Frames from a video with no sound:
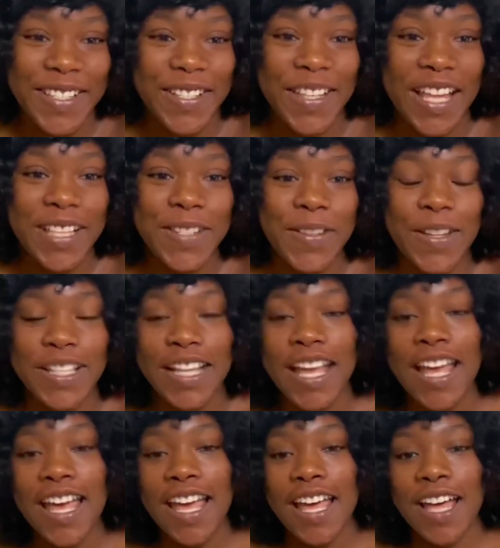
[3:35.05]
So that's what
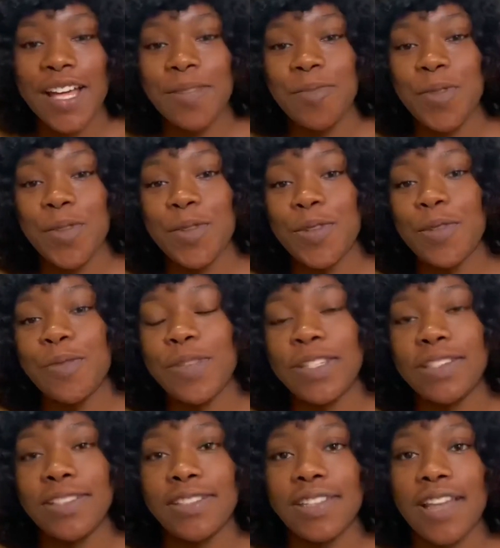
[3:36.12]
YouTube
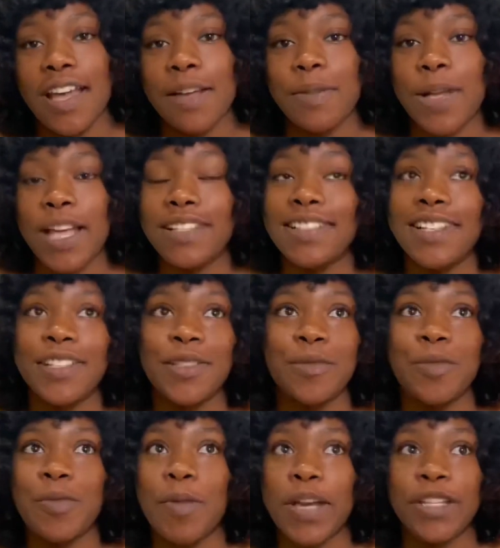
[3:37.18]
is. I intend to
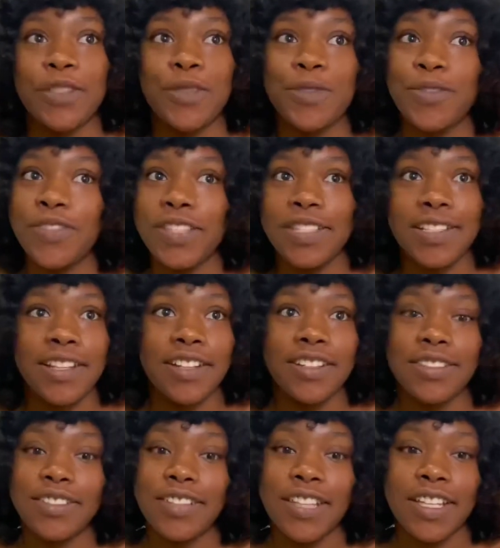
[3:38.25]
be my goofy
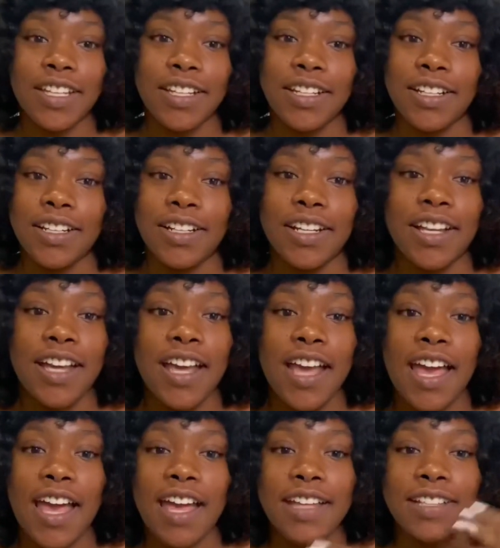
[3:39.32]
self here.
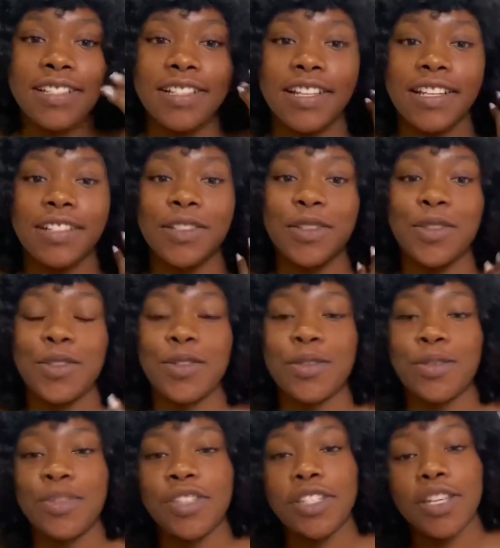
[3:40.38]
I intend
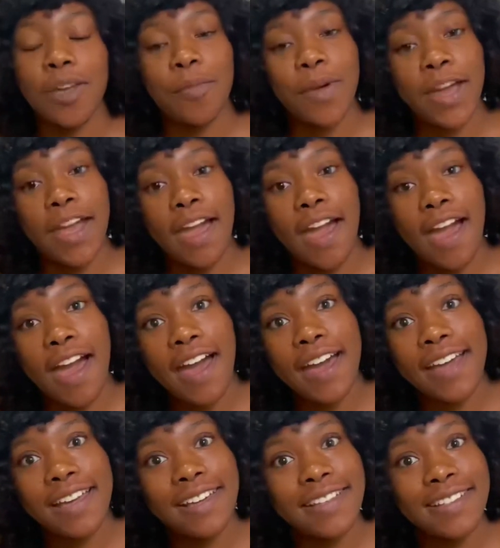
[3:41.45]
to share my
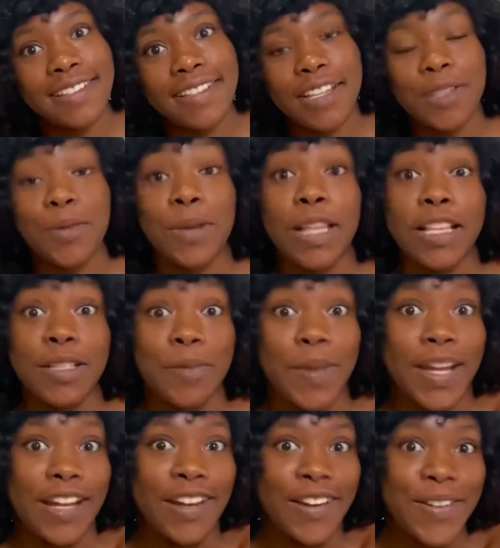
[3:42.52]
highs as well as
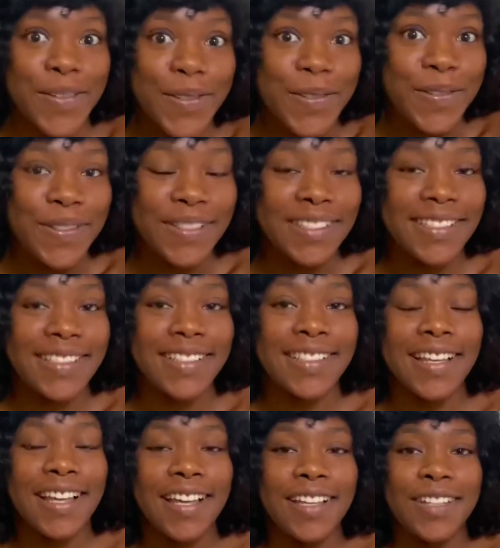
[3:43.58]
my lows,
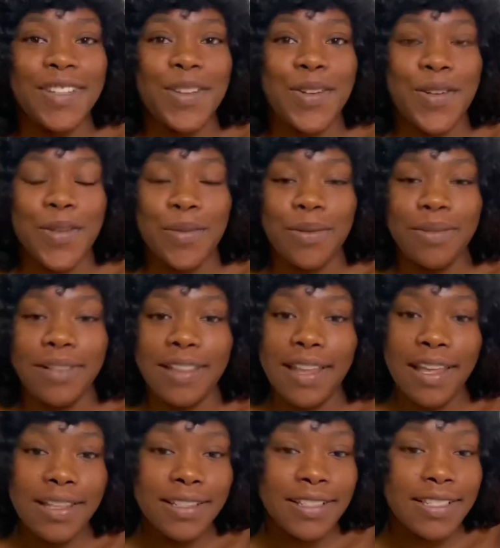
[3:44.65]
you know,
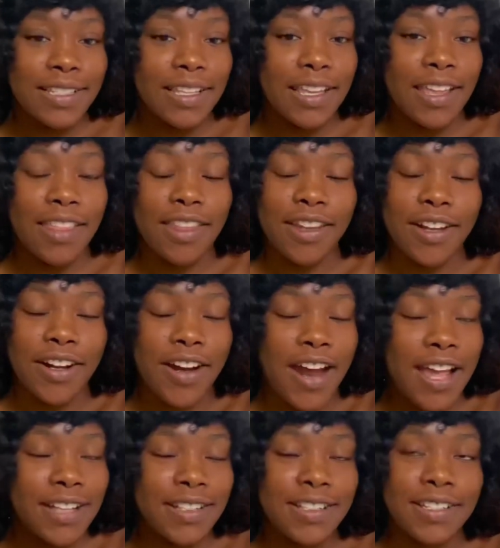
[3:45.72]
learn together,
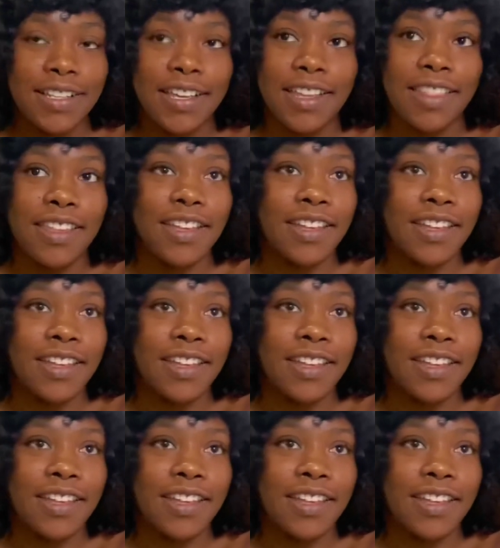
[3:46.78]
cry together.